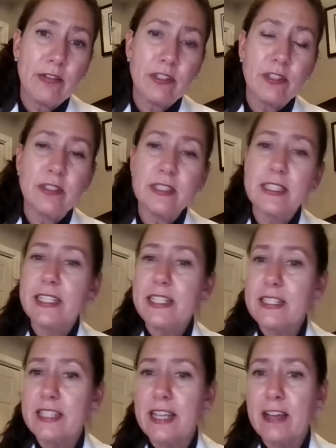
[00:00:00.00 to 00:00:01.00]
council,
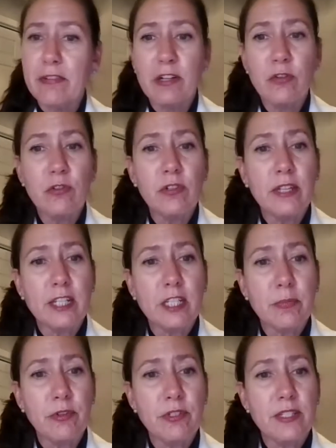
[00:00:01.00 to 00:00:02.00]
city staff, and local
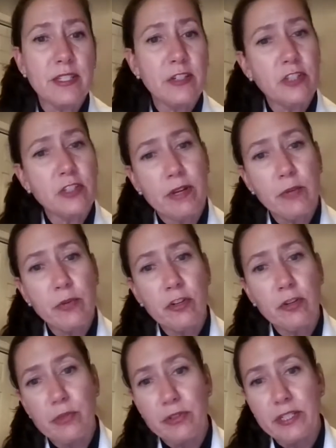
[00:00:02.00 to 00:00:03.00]
experts such as
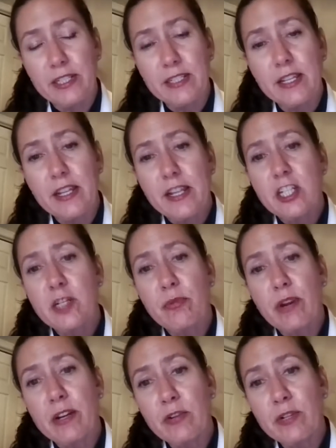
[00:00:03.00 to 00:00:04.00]
Redwood Communities
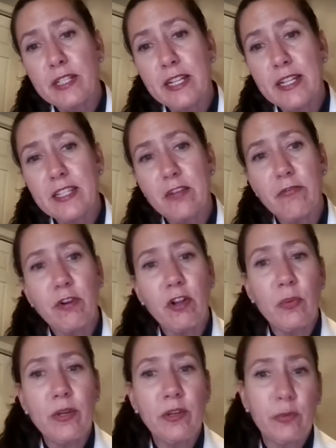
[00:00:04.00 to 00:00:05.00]
to prioritize the
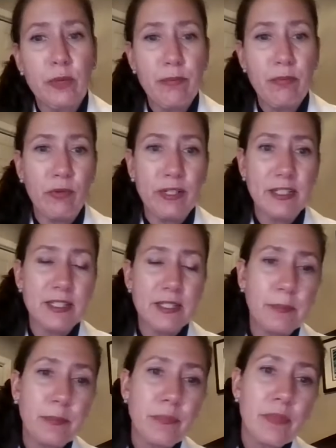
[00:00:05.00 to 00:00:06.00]
following 3
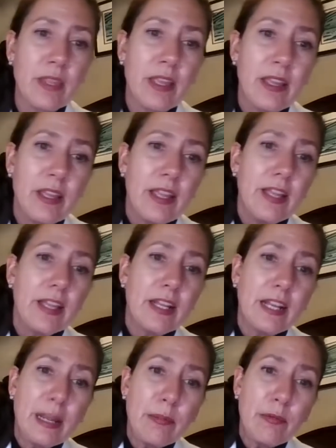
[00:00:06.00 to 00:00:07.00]
points.
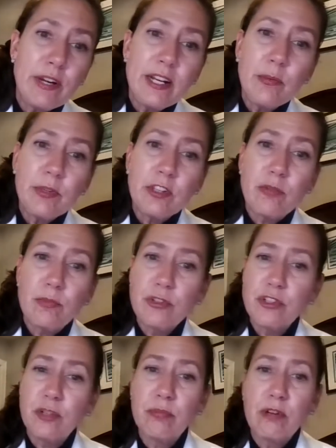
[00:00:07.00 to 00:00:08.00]
Collaborating with
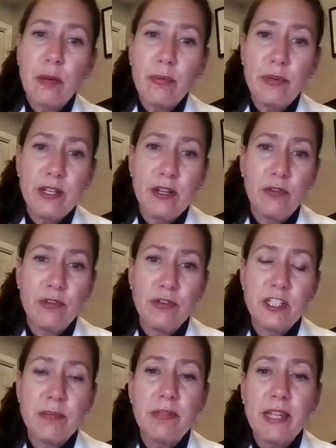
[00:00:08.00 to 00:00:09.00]
commercial property
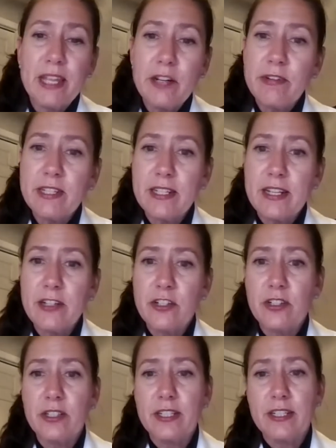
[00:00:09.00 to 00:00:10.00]
owners to plan
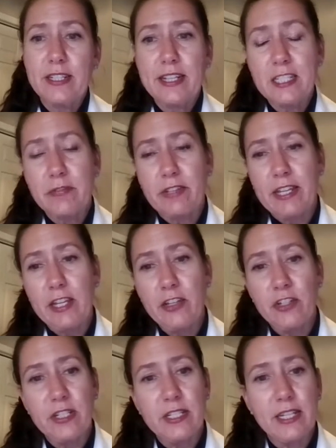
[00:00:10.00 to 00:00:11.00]
residential
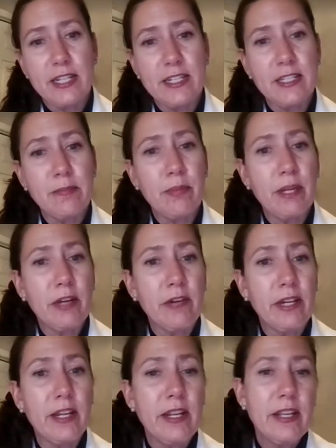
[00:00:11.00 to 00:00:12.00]
intensification sites in
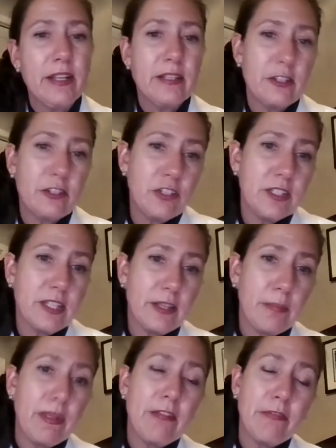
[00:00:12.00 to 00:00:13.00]
Barrie, such as
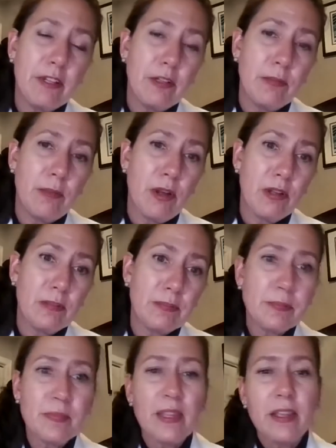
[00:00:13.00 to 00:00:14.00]
the Bayfield
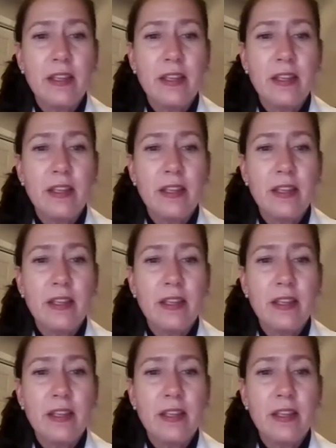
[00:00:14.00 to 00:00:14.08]
Mall.